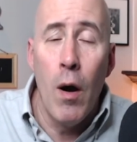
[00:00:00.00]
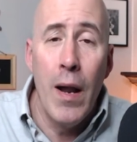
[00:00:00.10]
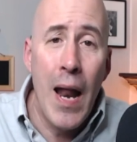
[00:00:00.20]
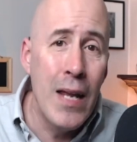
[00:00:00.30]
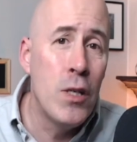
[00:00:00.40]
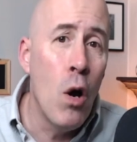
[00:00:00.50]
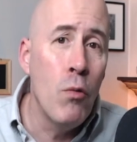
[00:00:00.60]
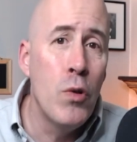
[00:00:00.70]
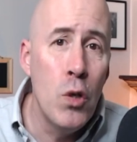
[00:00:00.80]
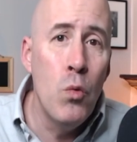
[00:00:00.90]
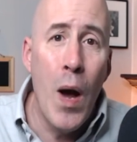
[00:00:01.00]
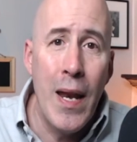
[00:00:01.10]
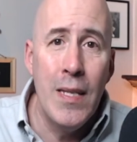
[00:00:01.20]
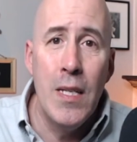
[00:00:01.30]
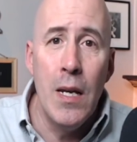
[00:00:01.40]
and I don't do
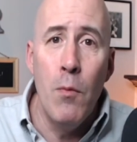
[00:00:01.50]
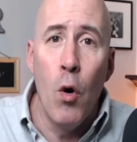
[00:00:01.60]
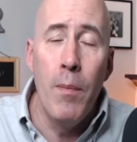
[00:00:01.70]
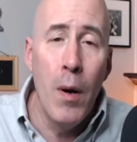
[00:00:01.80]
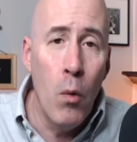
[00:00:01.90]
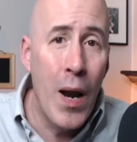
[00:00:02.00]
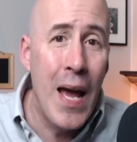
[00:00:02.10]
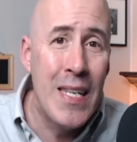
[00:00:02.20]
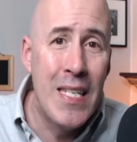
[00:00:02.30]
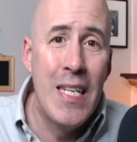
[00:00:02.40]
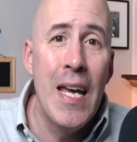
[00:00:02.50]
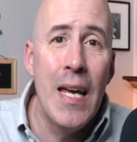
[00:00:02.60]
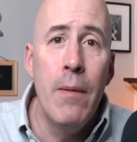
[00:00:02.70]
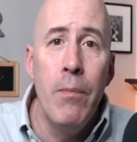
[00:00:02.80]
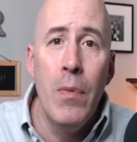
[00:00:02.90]
weddings anymore, but when I did,